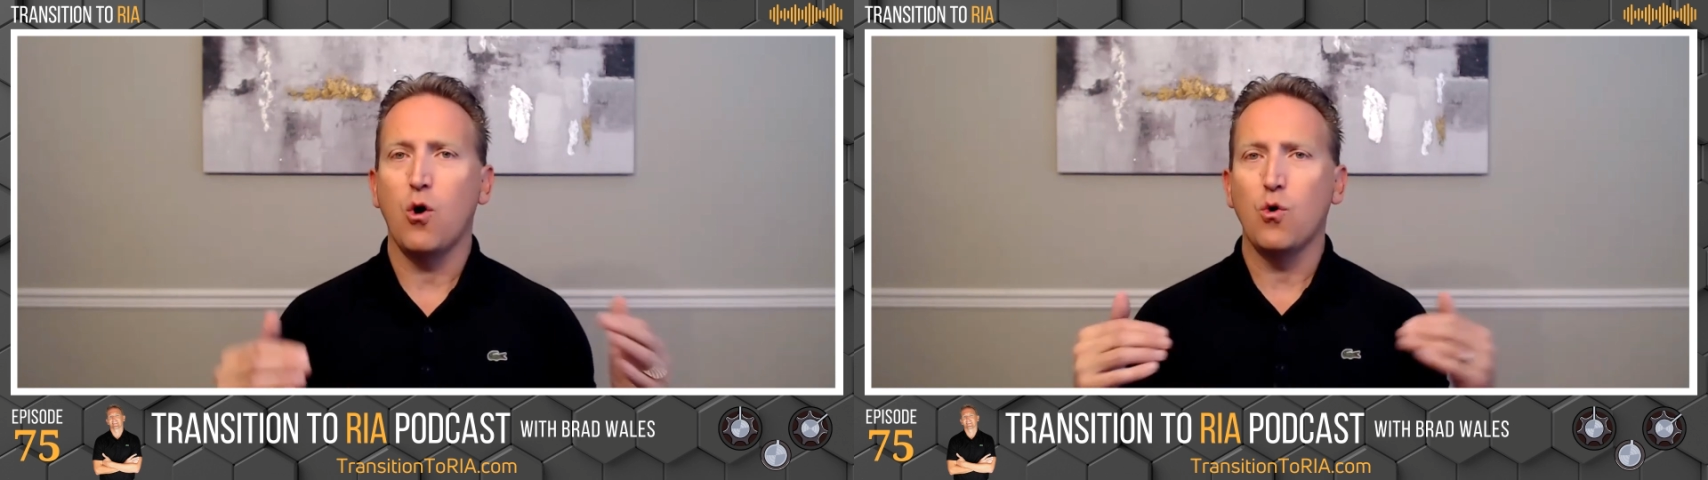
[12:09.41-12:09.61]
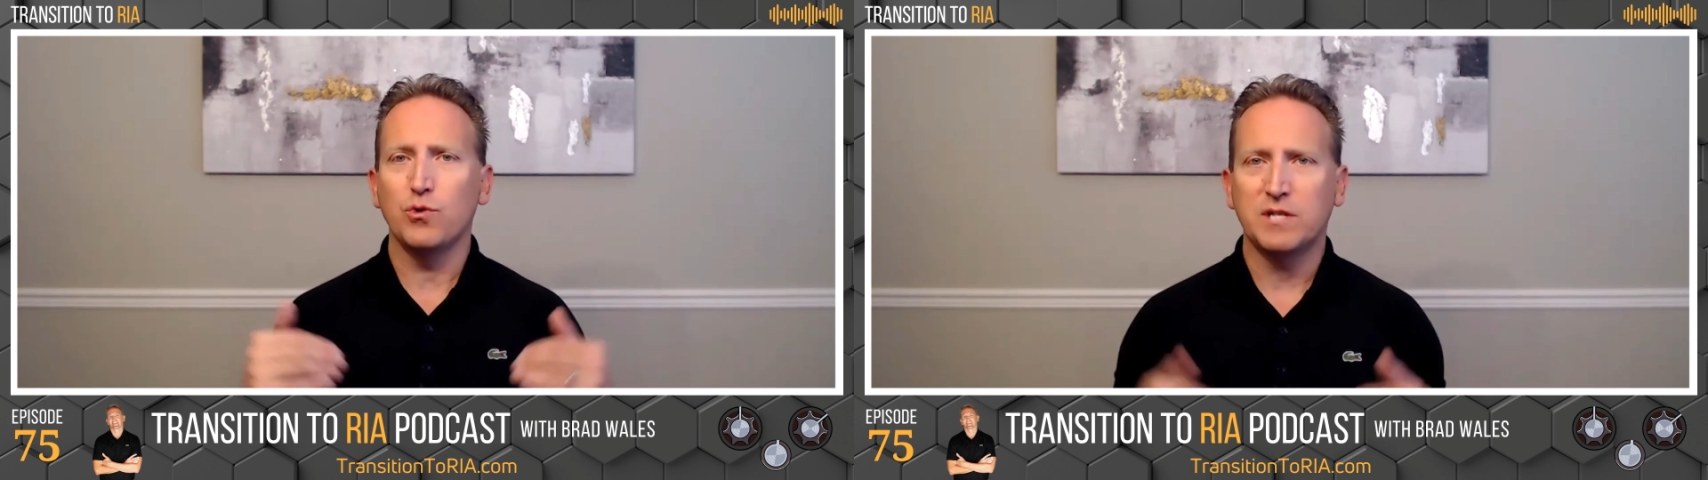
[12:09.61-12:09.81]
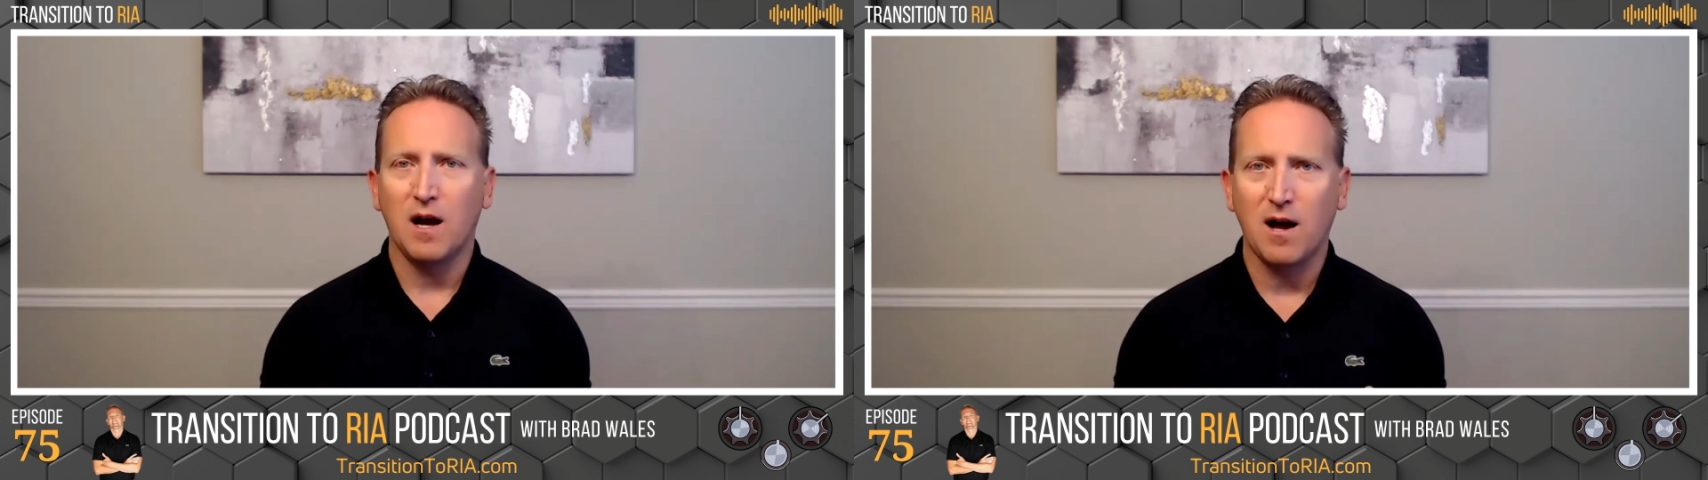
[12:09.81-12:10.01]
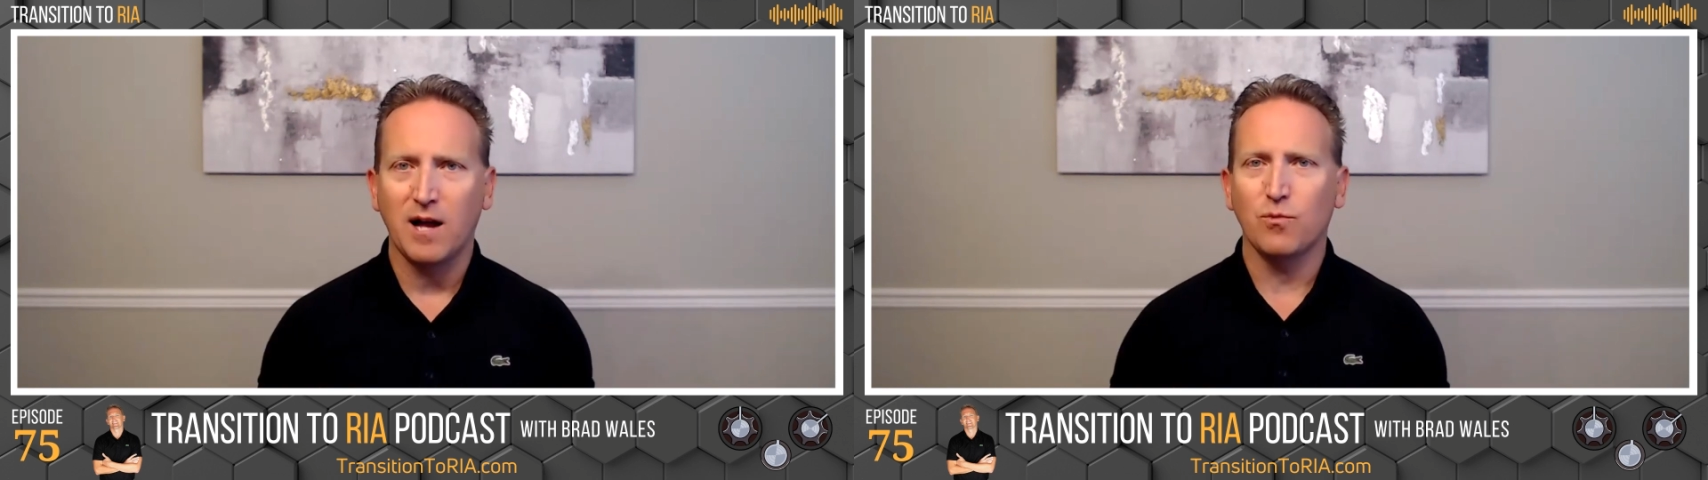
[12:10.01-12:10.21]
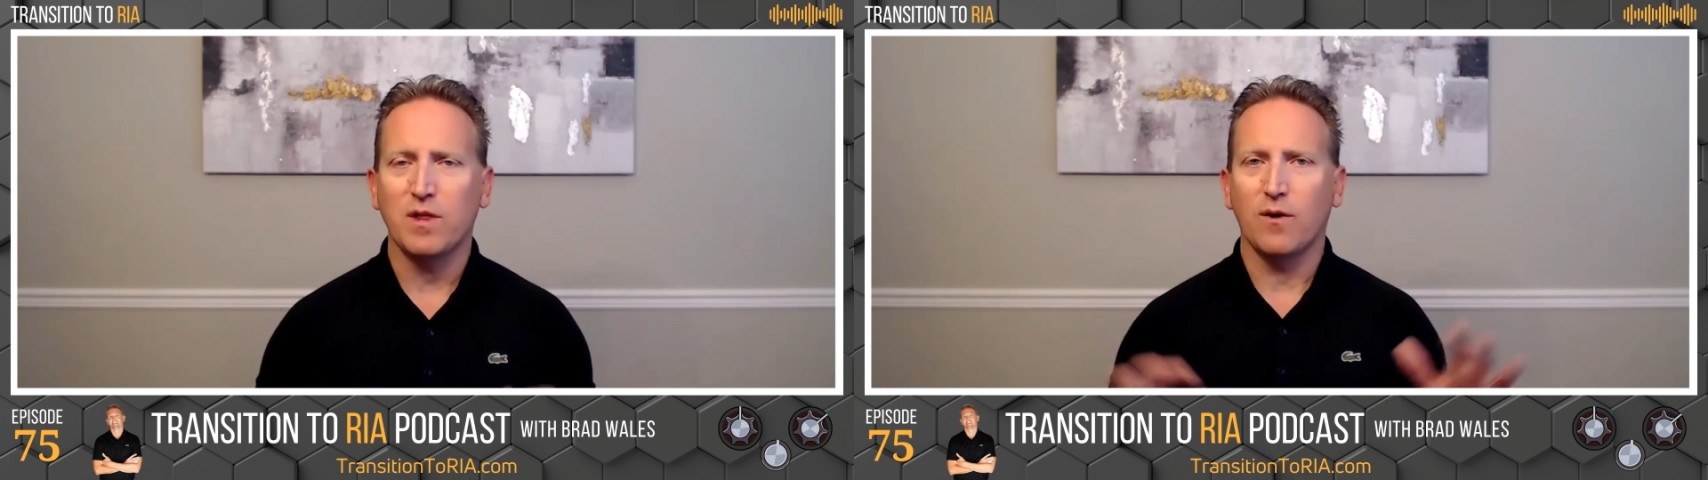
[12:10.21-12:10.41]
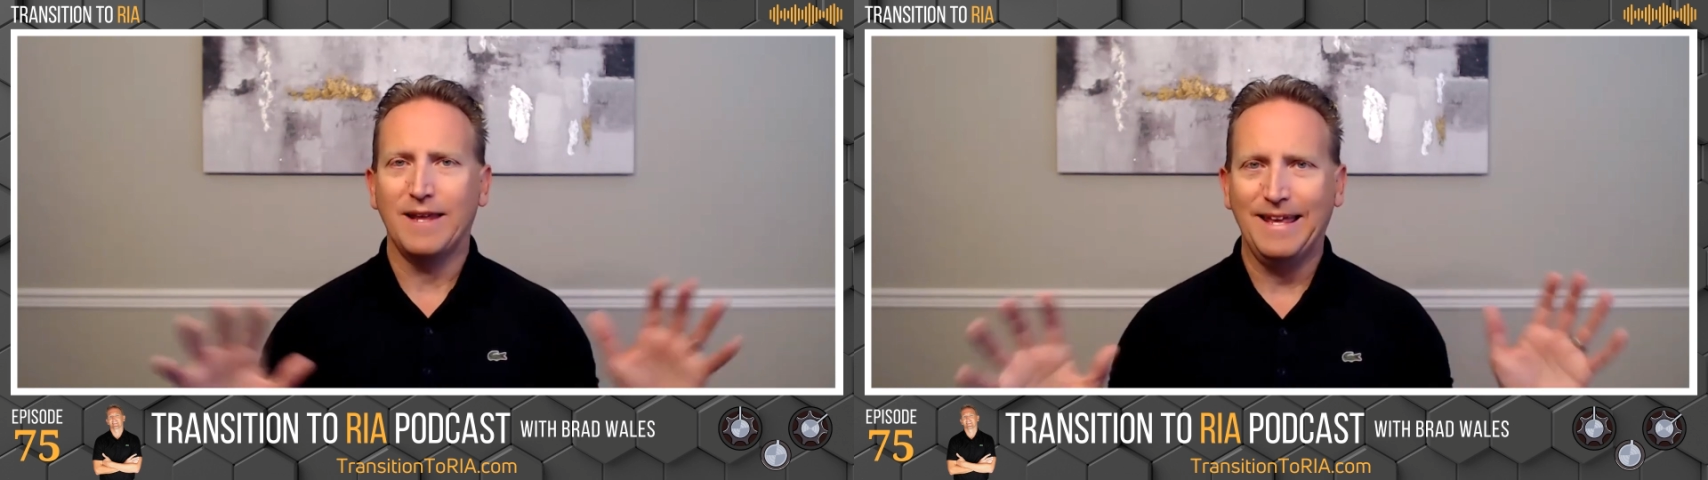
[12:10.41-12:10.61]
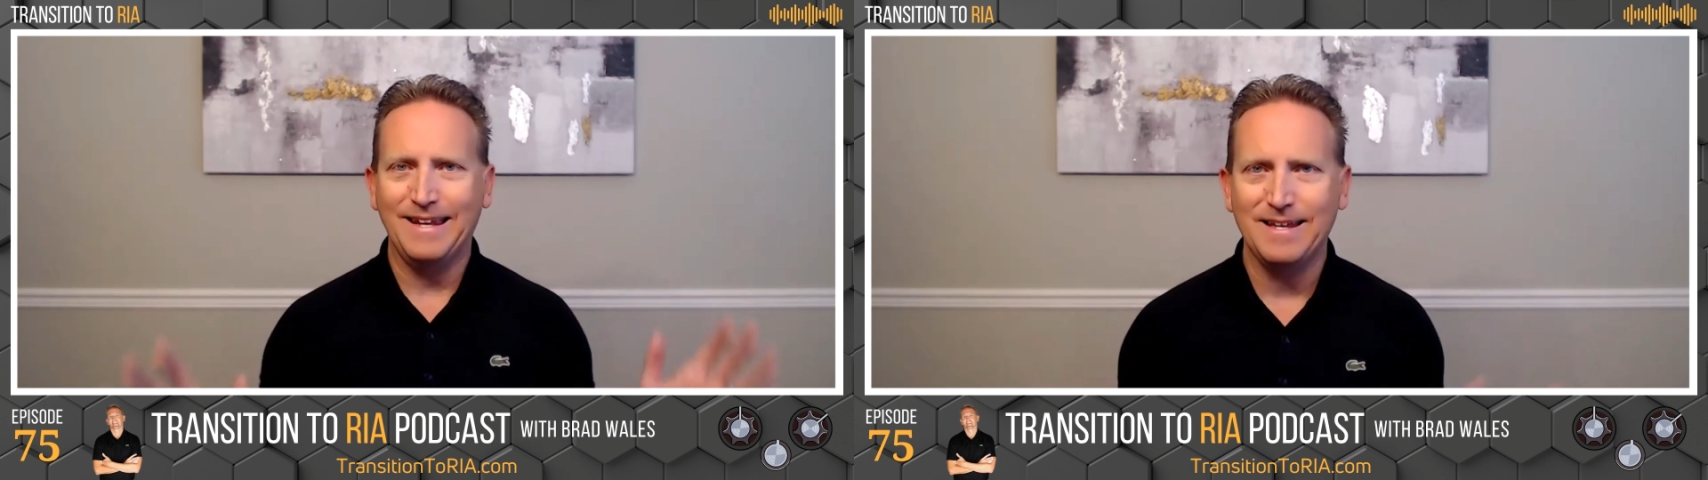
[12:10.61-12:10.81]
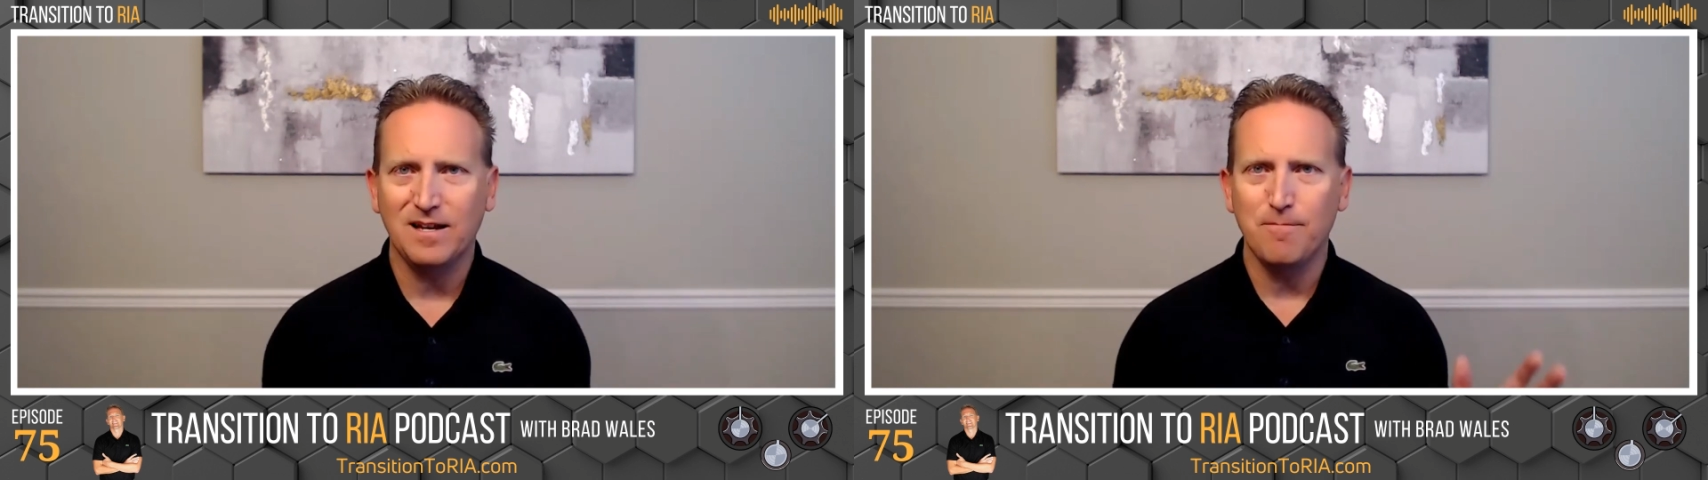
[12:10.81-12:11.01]
own time without
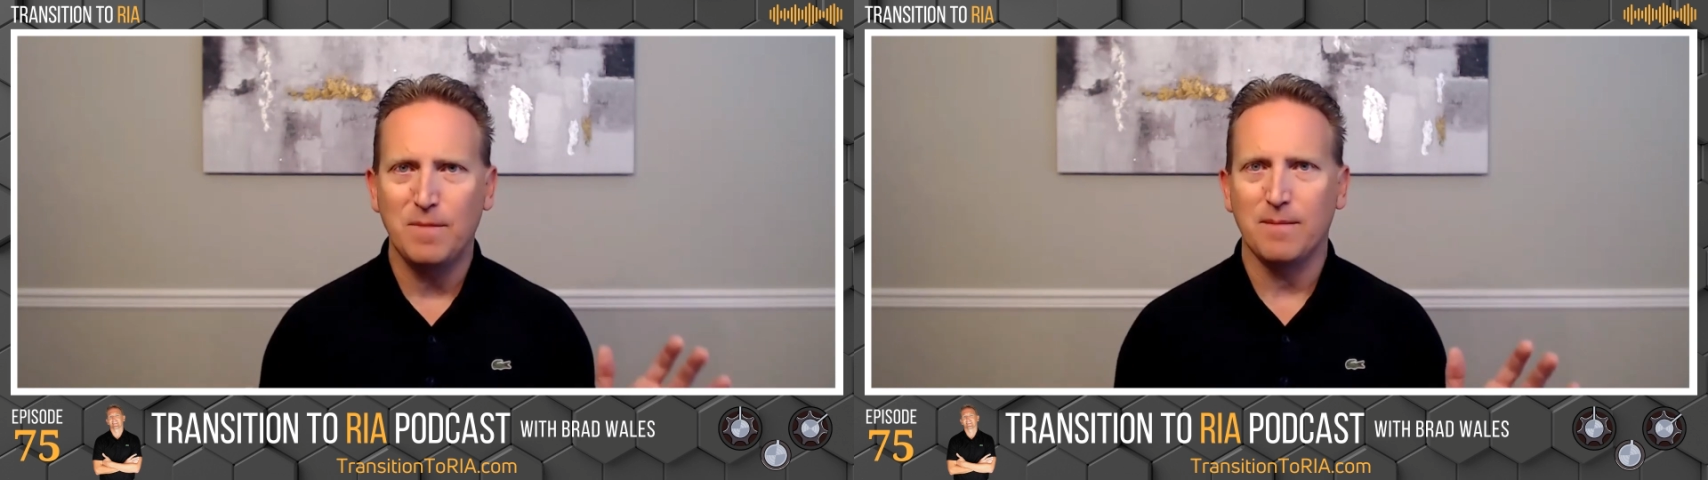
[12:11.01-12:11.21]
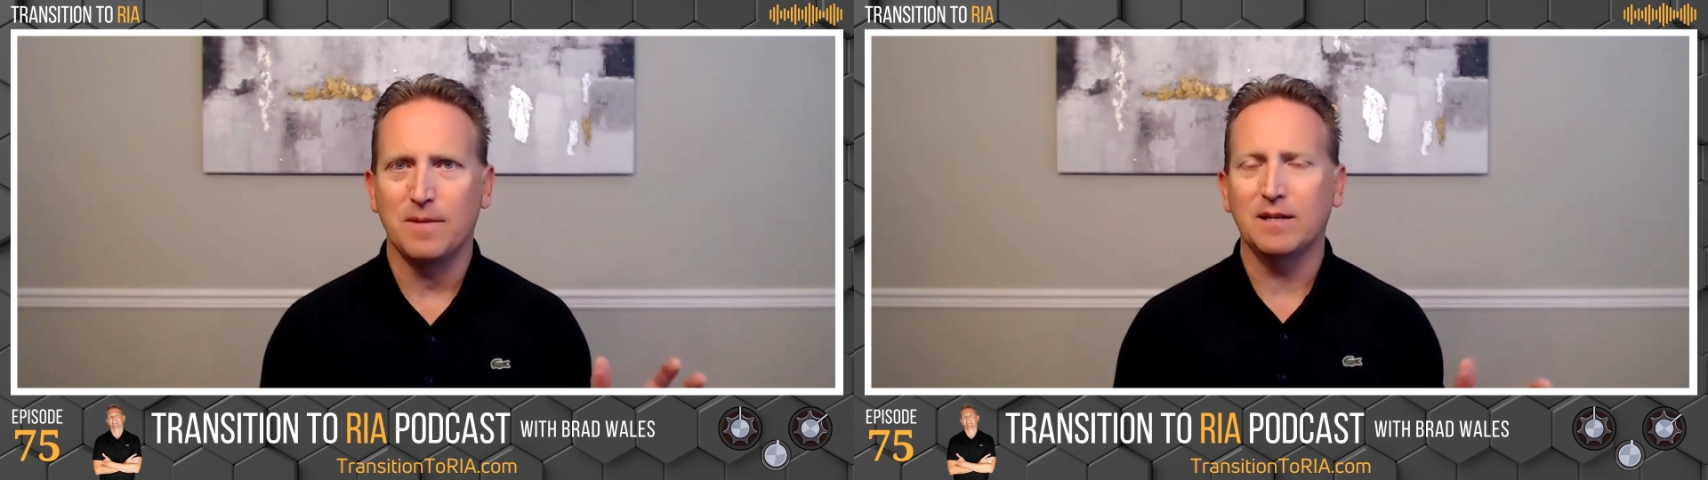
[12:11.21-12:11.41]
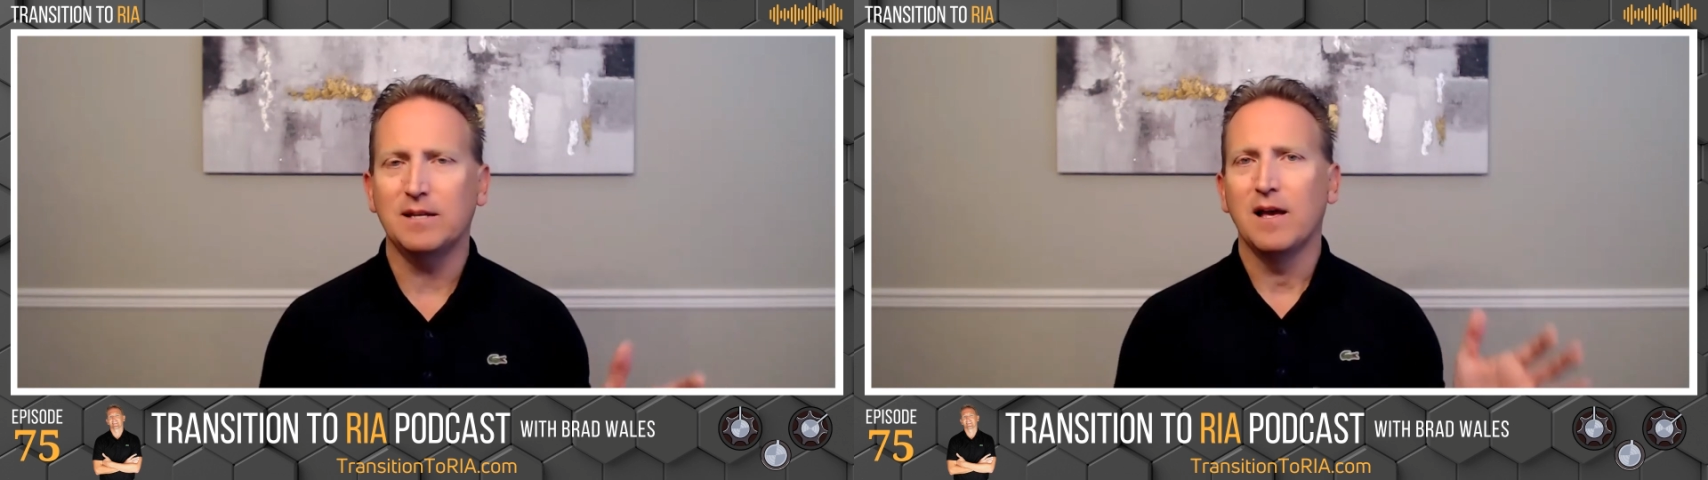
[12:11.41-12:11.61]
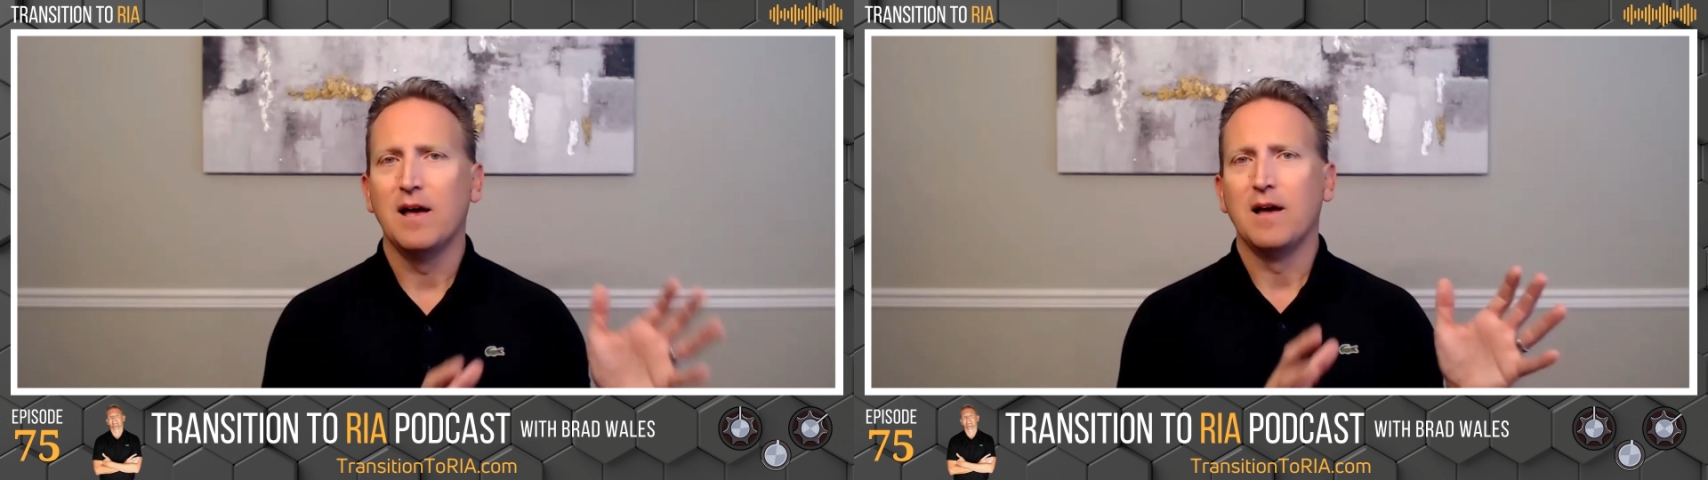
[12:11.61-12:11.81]
any commitment.